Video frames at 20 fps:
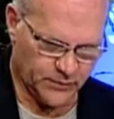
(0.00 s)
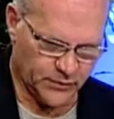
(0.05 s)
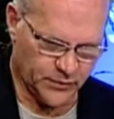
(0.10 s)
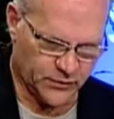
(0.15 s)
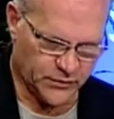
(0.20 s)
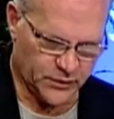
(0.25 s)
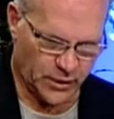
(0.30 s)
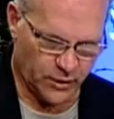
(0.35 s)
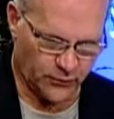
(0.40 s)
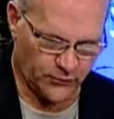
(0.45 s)

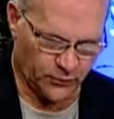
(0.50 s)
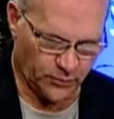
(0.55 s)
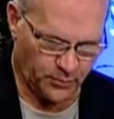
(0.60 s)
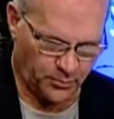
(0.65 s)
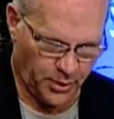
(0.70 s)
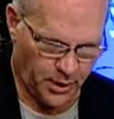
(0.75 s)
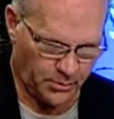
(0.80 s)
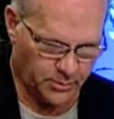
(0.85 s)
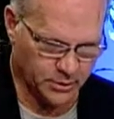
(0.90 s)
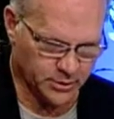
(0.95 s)
Center for
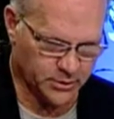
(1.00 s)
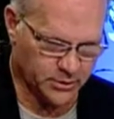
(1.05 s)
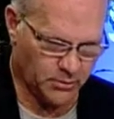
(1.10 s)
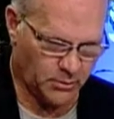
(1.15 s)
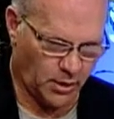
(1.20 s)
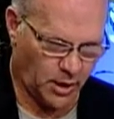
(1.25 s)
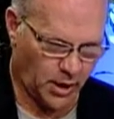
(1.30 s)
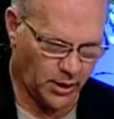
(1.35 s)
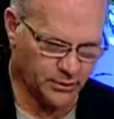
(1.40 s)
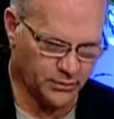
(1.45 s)
Public
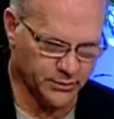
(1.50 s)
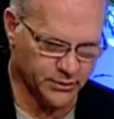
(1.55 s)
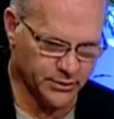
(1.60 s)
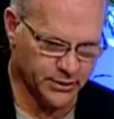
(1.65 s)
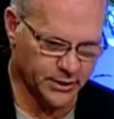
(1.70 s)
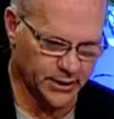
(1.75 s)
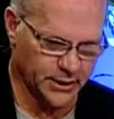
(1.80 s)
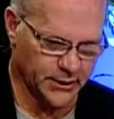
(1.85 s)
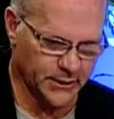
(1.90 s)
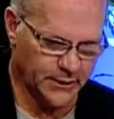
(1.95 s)

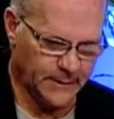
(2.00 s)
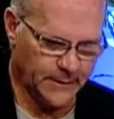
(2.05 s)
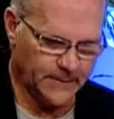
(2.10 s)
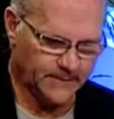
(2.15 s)
Democracy.